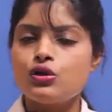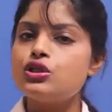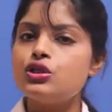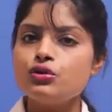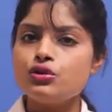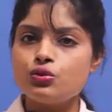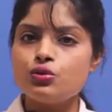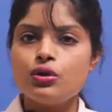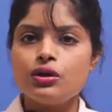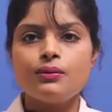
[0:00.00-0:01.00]
due
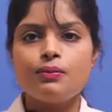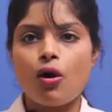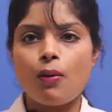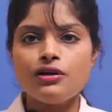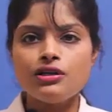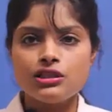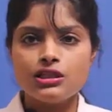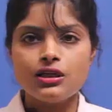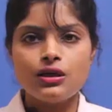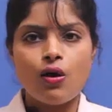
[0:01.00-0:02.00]
to the
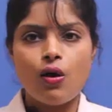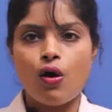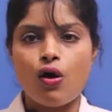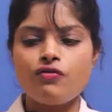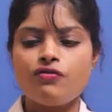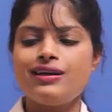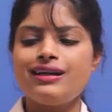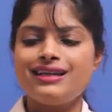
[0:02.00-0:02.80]
property of